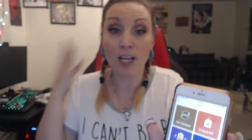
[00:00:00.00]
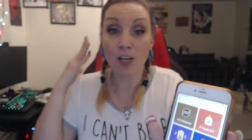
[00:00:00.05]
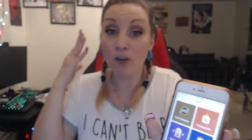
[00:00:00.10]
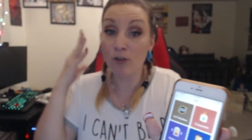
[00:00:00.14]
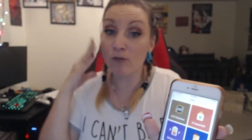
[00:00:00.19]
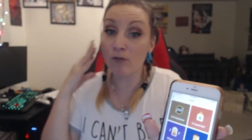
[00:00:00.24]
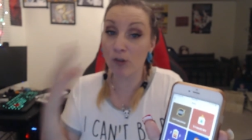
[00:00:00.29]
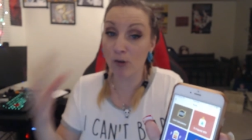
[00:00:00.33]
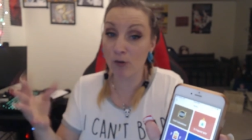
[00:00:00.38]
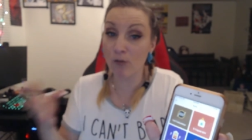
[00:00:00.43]

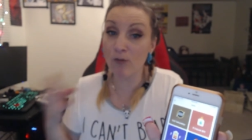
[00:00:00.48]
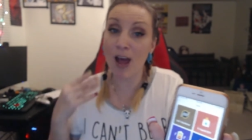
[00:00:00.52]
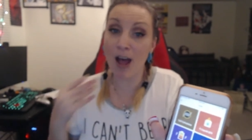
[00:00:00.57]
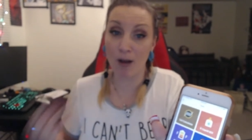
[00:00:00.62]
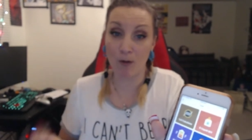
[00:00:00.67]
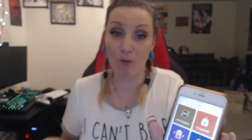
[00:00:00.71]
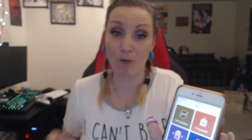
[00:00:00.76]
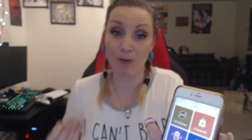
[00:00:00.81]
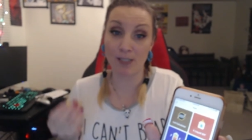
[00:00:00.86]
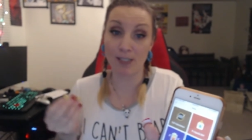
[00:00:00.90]
You do
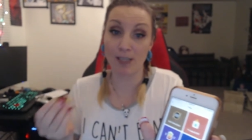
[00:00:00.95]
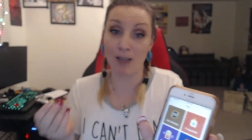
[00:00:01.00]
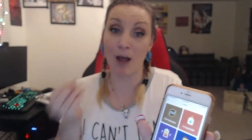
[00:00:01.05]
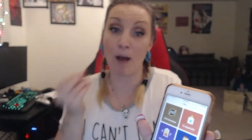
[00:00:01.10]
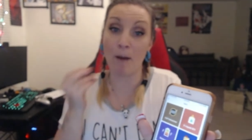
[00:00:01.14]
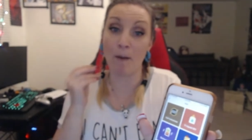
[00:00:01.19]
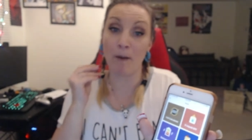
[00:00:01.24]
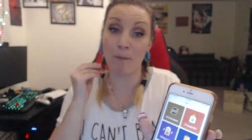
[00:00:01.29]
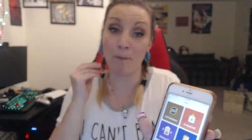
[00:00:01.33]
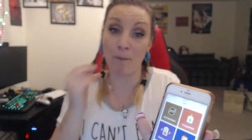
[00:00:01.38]
not want
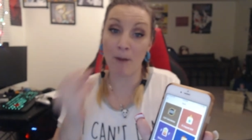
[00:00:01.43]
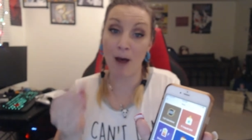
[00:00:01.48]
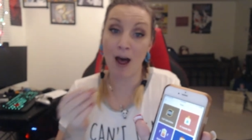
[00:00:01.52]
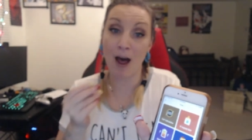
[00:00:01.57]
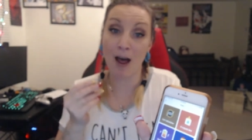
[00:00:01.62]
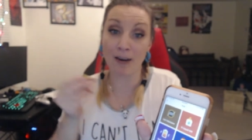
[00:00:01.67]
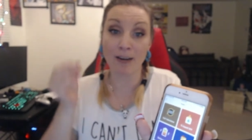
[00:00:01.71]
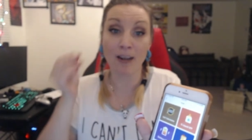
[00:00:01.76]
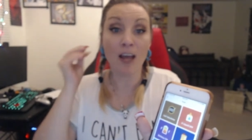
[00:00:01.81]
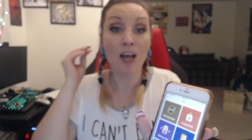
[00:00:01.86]
a
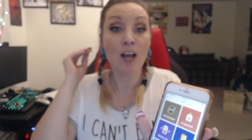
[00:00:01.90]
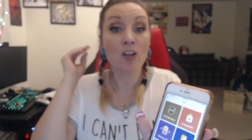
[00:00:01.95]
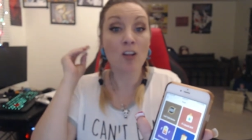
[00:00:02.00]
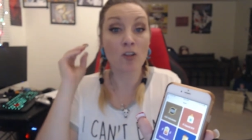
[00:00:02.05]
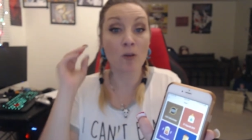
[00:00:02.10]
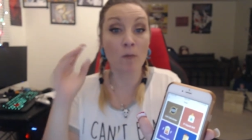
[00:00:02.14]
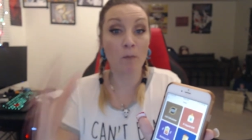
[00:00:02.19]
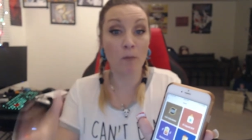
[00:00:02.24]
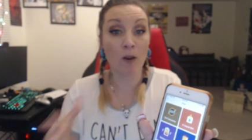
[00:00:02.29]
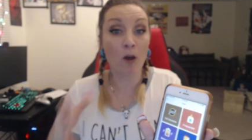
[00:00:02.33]
mod
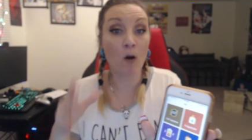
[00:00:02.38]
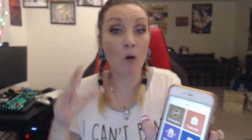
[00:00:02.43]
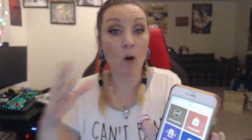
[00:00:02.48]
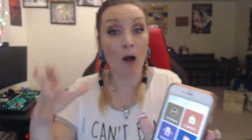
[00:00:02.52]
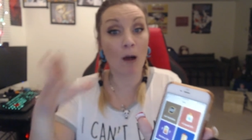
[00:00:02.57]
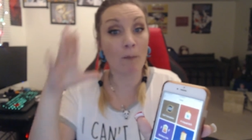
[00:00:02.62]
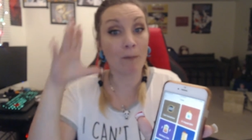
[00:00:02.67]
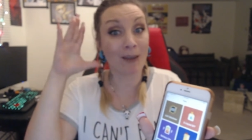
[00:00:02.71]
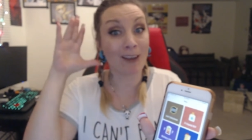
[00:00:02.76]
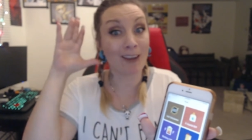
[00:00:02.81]
to blow
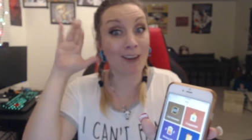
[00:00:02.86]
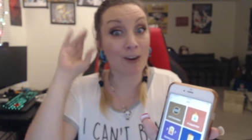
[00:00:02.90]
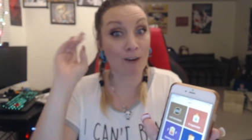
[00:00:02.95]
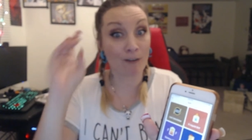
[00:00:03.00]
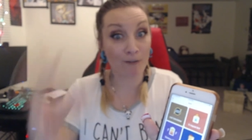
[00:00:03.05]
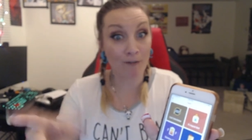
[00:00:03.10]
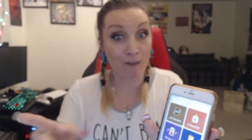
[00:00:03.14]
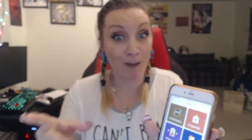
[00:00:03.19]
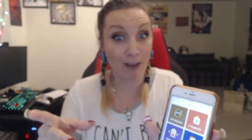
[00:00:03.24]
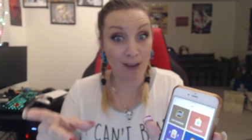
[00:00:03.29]
up in
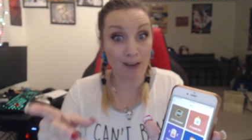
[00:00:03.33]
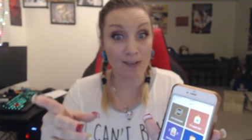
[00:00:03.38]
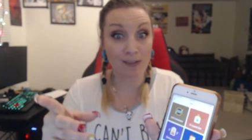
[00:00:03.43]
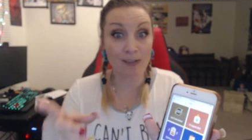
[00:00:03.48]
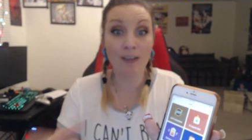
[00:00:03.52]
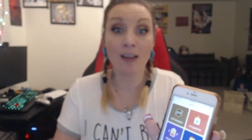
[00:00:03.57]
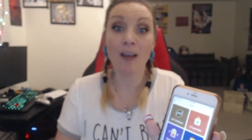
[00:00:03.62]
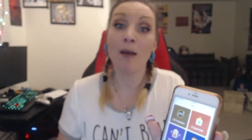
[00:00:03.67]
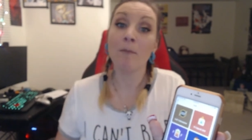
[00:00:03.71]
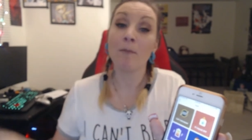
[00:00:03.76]
your
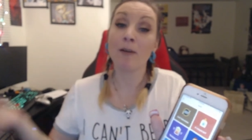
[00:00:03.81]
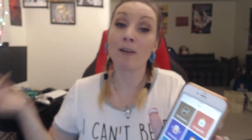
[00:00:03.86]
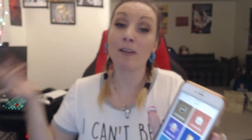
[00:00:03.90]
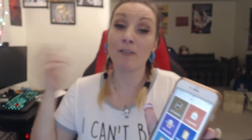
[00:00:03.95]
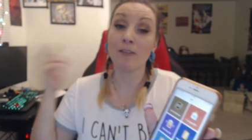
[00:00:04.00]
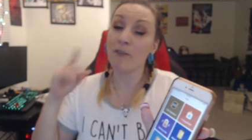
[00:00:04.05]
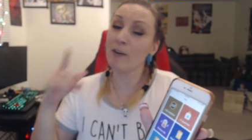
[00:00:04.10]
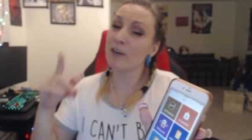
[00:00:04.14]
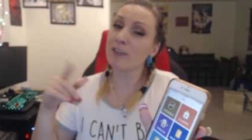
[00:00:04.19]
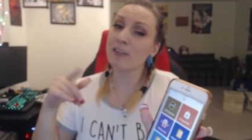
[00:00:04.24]
face
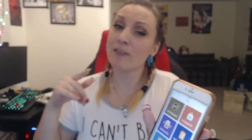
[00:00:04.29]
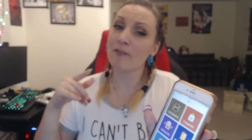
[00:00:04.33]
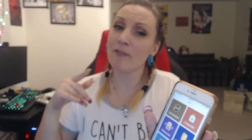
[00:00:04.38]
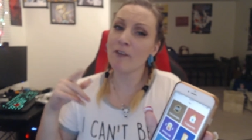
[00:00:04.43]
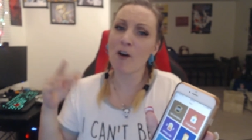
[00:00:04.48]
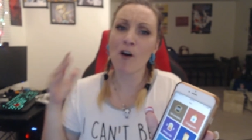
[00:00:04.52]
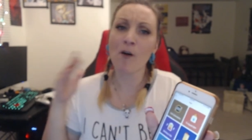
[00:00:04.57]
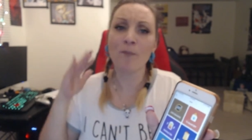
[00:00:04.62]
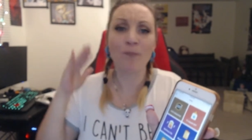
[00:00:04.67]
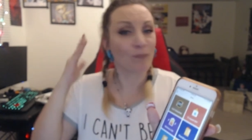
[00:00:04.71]
because first of
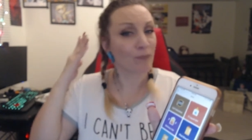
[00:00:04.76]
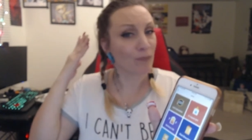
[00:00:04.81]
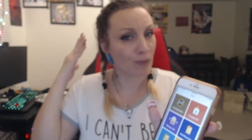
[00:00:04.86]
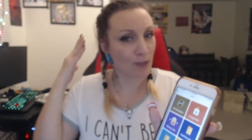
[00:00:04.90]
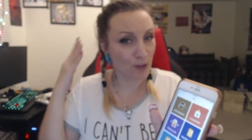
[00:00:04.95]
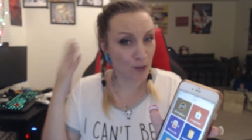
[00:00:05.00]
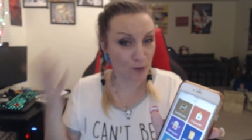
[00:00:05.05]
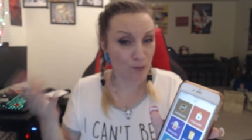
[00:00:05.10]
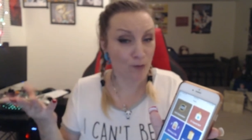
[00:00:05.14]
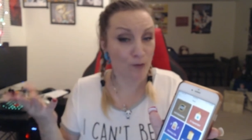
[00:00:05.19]
all,
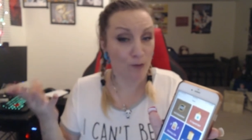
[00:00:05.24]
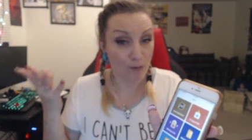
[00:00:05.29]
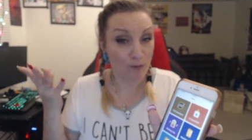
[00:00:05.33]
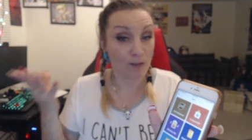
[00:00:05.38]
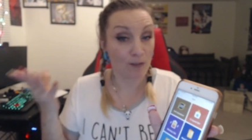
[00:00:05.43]
you,